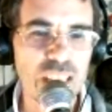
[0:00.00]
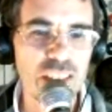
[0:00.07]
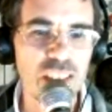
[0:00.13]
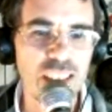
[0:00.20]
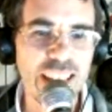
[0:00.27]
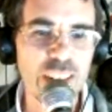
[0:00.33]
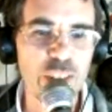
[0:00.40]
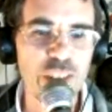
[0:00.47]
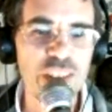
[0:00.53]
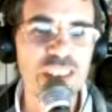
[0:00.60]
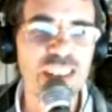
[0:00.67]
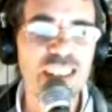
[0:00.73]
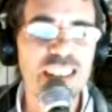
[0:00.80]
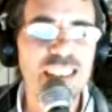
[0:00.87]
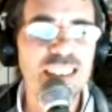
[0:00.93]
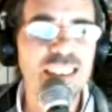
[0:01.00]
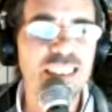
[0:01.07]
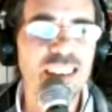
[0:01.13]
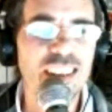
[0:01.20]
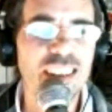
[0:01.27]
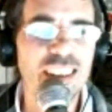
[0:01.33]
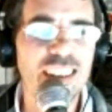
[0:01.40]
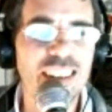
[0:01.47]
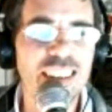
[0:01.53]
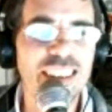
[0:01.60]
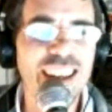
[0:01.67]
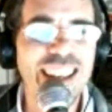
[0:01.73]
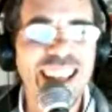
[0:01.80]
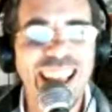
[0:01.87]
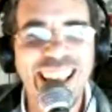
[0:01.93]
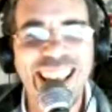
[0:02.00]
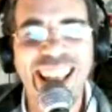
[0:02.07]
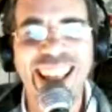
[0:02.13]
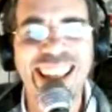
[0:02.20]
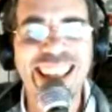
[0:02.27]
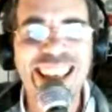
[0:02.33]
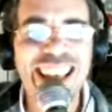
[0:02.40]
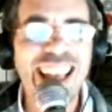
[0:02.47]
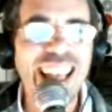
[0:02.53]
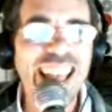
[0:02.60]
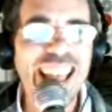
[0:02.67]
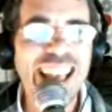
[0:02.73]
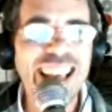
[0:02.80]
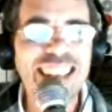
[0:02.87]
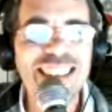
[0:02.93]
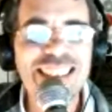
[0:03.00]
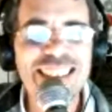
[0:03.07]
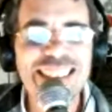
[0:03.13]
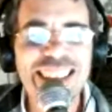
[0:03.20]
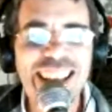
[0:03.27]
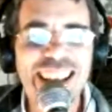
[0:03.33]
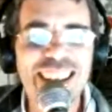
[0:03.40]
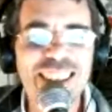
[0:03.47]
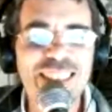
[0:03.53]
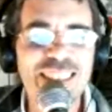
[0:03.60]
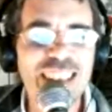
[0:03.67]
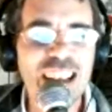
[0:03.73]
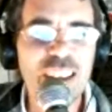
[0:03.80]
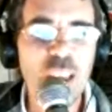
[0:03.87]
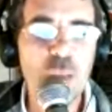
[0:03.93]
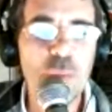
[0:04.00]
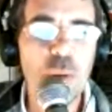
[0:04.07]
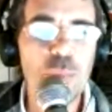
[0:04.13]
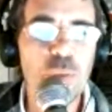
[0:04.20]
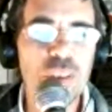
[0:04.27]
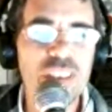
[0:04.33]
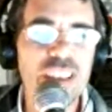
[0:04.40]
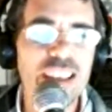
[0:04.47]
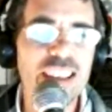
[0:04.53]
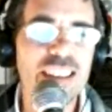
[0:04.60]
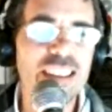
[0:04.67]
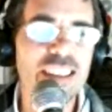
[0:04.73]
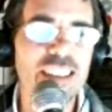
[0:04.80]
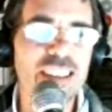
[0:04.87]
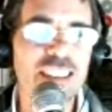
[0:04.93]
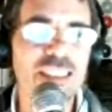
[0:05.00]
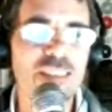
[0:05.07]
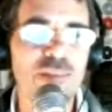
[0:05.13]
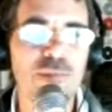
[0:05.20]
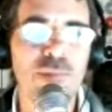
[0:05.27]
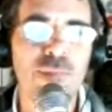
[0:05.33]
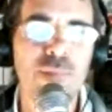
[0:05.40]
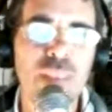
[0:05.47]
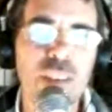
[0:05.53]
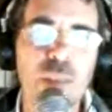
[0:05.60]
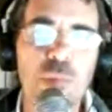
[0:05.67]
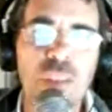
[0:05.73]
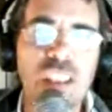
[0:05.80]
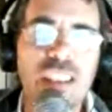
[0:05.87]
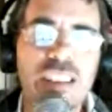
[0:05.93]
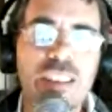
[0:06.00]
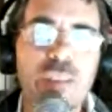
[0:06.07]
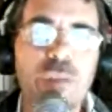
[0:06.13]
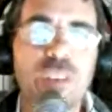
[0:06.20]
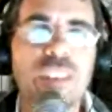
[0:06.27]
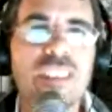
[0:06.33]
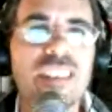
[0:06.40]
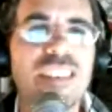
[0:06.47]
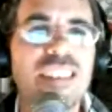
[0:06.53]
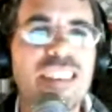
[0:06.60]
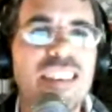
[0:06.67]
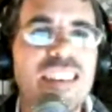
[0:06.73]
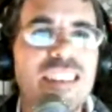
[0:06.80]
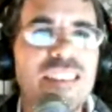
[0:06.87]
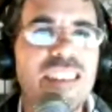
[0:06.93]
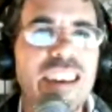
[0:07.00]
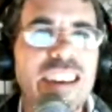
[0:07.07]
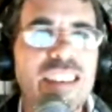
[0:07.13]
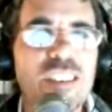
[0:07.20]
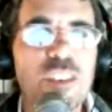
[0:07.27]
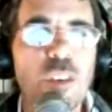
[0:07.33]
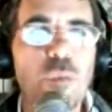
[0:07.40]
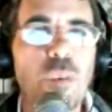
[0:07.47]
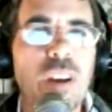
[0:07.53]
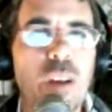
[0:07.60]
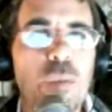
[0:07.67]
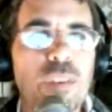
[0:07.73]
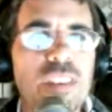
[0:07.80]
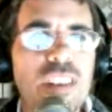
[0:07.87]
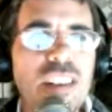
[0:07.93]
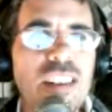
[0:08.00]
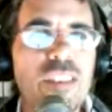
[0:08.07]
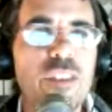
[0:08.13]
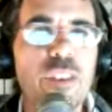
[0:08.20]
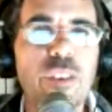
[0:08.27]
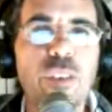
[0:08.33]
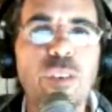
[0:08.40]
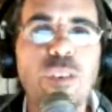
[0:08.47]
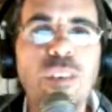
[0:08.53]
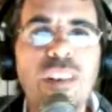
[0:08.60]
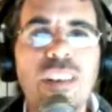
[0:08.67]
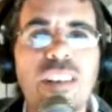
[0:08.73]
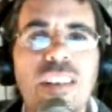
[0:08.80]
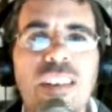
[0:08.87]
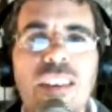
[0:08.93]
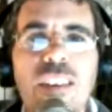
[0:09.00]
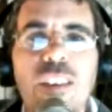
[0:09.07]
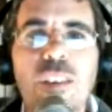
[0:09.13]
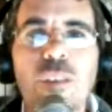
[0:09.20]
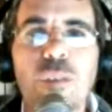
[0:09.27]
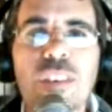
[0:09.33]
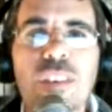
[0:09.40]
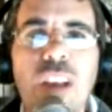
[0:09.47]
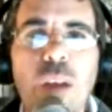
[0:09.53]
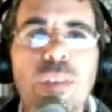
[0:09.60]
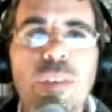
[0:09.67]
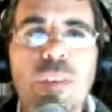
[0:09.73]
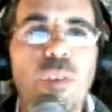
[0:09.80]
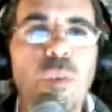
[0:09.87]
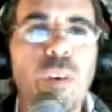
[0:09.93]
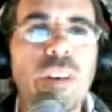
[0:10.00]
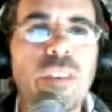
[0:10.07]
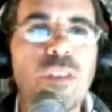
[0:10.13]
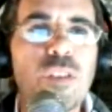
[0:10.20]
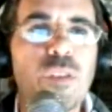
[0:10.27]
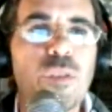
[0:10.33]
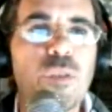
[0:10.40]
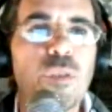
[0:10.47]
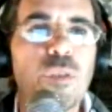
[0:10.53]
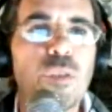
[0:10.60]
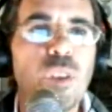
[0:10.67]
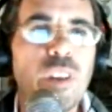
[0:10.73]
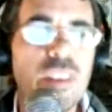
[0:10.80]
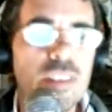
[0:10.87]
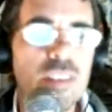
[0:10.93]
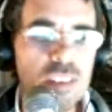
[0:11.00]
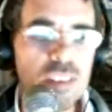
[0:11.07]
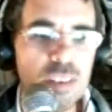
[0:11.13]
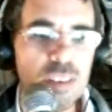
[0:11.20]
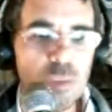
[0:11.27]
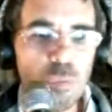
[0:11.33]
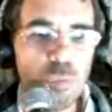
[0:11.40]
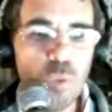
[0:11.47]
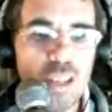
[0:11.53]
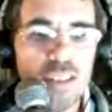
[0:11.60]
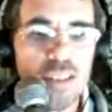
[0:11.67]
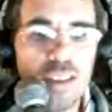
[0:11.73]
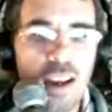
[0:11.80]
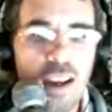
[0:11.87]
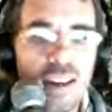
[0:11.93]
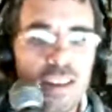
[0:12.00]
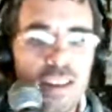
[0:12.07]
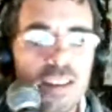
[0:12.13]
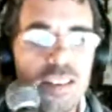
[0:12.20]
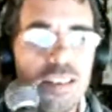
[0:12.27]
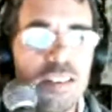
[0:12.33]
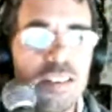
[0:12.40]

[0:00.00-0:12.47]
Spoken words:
letters, and yeah, came up with a completely different thing. So what I was going to do was I was going to look and see when Gaia